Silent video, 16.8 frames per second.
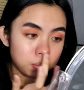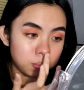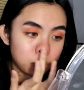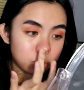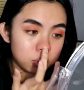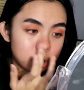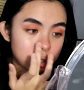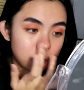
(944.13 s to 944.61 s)

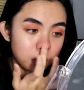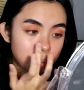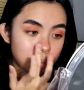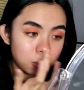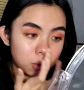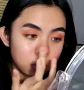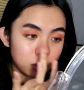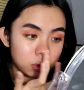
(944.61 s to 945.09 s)
Put some
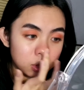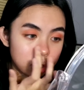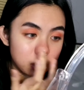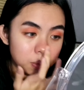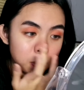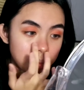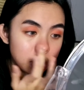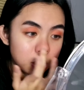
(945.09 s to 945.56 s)
on the
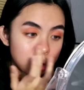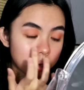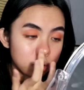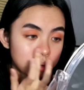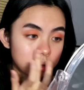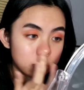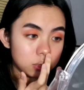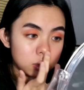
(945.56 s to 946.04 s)
tip of my
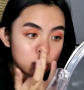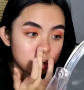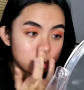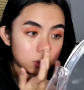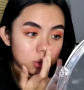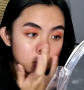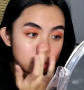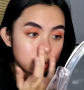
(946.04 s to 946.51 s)
nose.
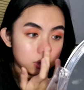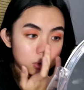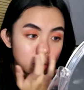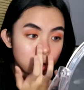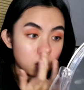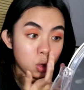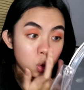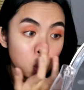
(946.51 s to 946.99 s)

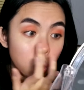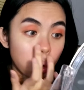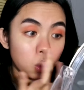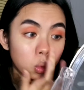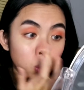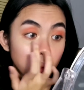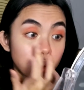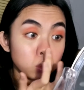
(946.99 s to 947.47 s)

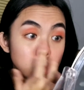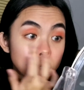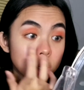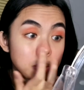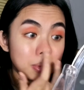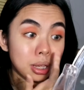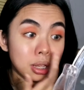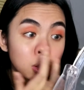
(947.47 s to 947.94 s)
Oh,
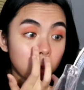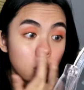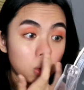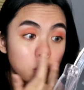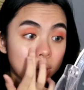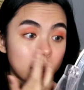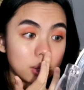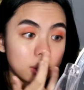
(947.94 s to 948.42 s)
she be
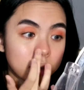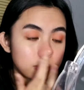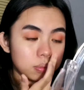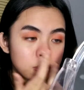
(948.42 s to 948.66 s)
glowing.